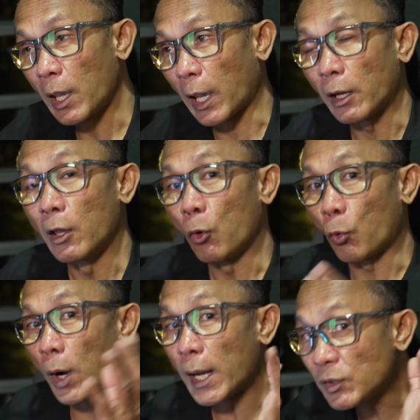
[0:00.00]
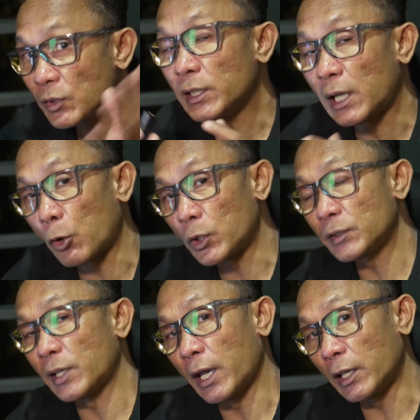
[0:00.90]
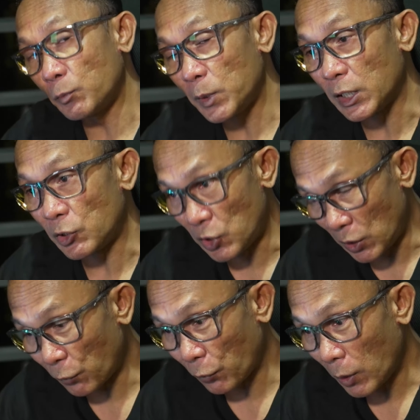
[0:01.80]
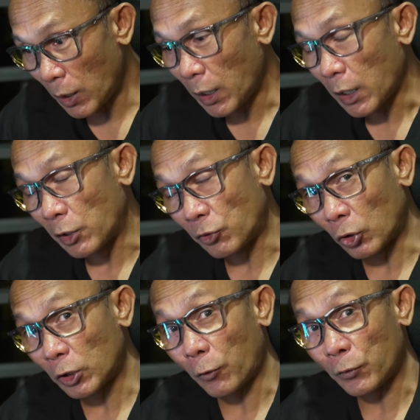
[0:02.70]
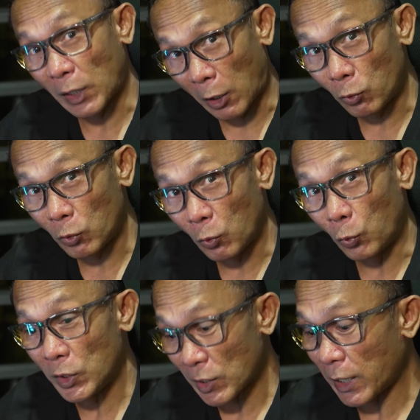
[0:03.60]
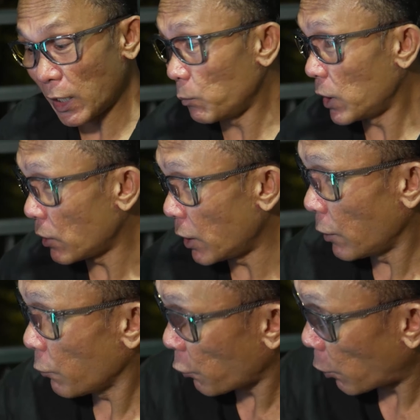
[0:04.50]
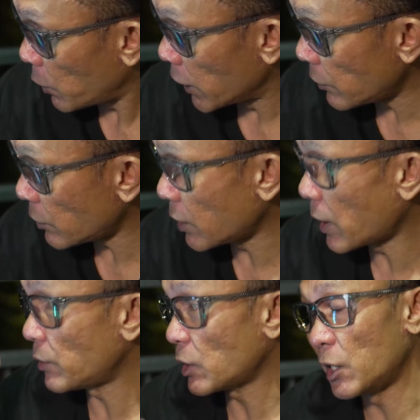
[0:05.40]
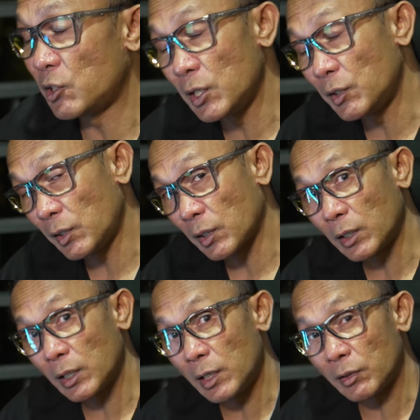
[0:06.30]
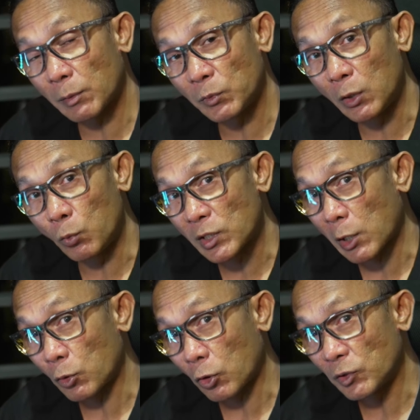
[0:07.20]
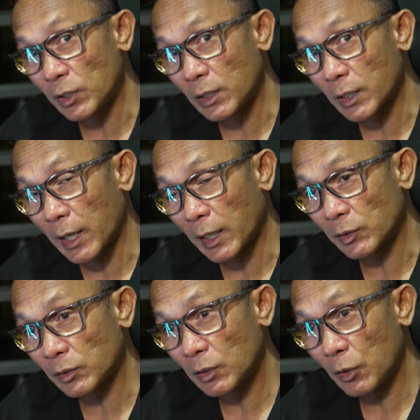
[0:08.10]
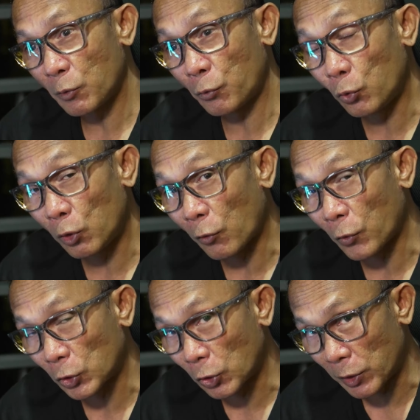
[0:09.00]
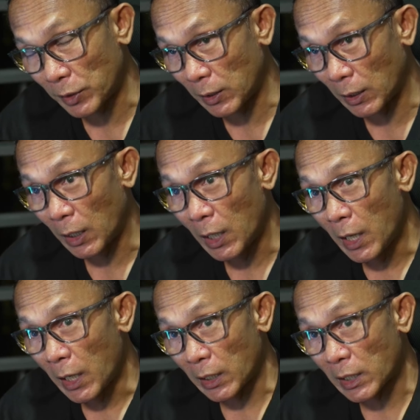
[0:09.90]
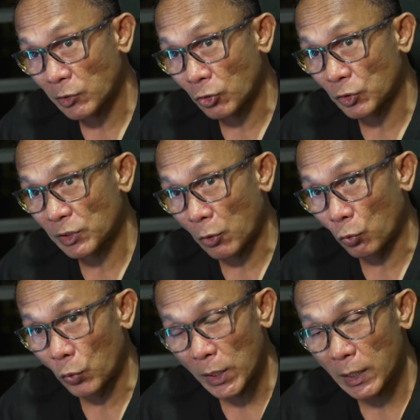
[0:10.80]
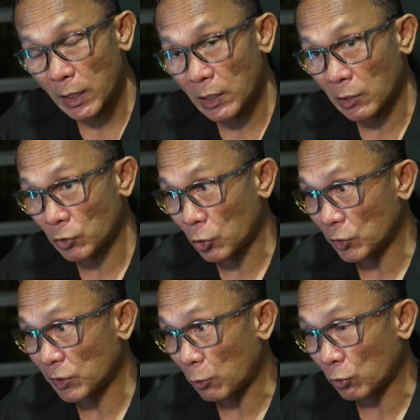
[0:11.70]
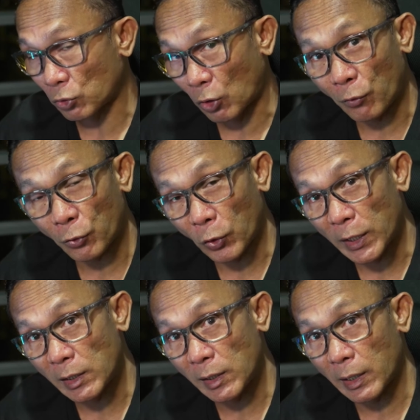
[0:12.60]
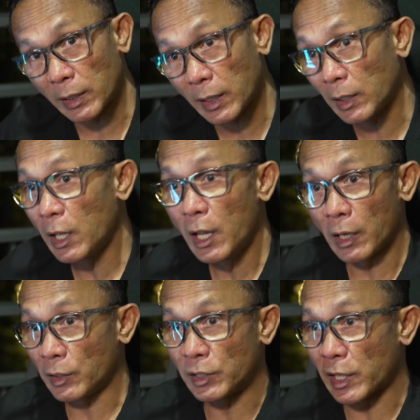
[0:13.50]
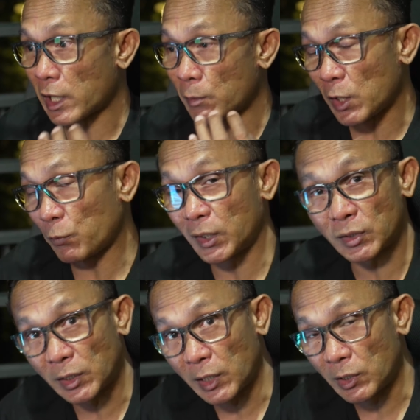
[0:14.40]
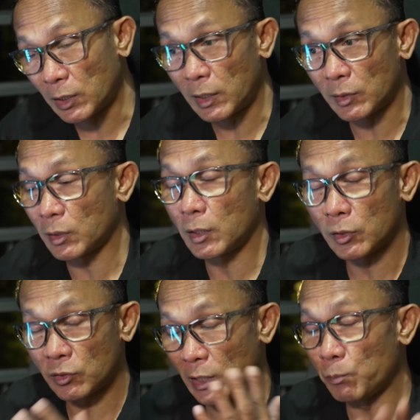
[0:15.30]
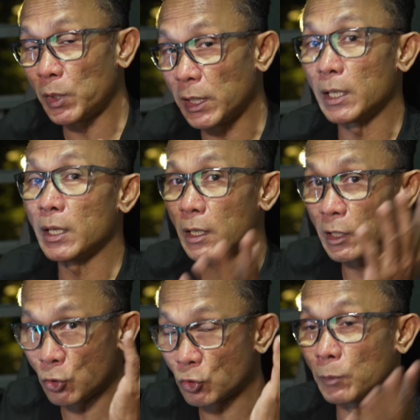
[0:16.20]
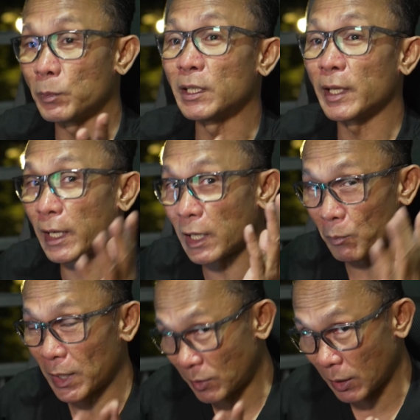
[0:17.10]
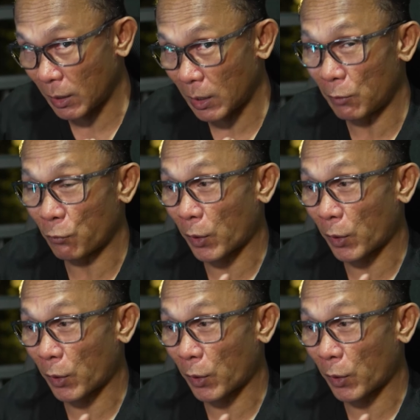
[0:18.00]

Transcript: And once the loudness has been achieved, the sort of sound which I am hearing from this Sennheiser HD 600 is something which I would consider as full of authority. It does not sound weak, it does not sound soft or anything like that. The dynamic presentation is simply usable and amazing, in